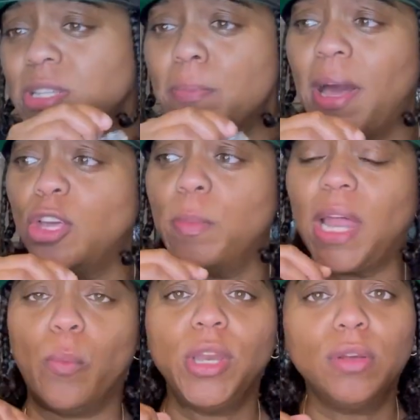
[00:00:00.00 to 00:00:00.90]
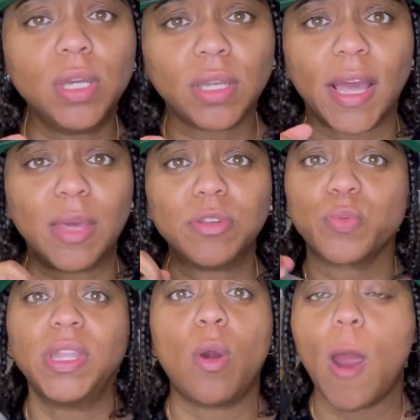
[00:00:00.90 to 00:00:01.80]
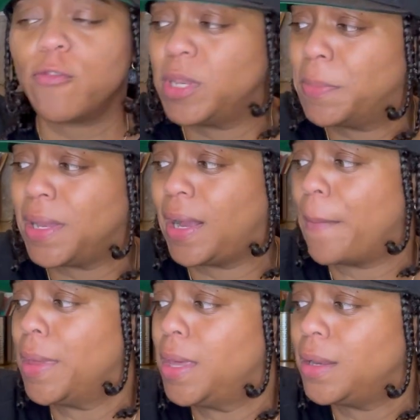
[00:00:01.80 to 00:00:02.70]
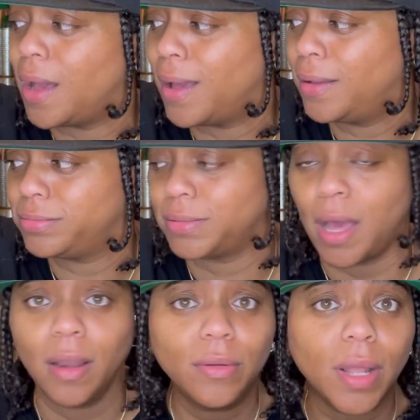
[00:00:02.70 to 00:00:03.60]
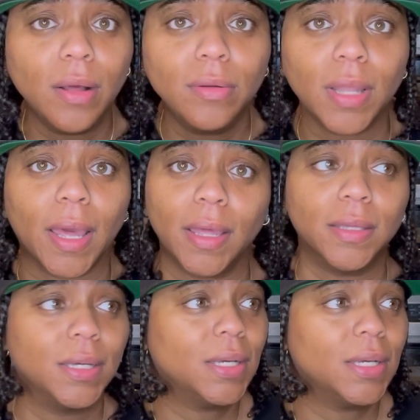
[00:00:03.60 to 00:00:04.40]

somebody will be like, what do you look like? It was really hard for me to be like, I mean, I don't know. Like,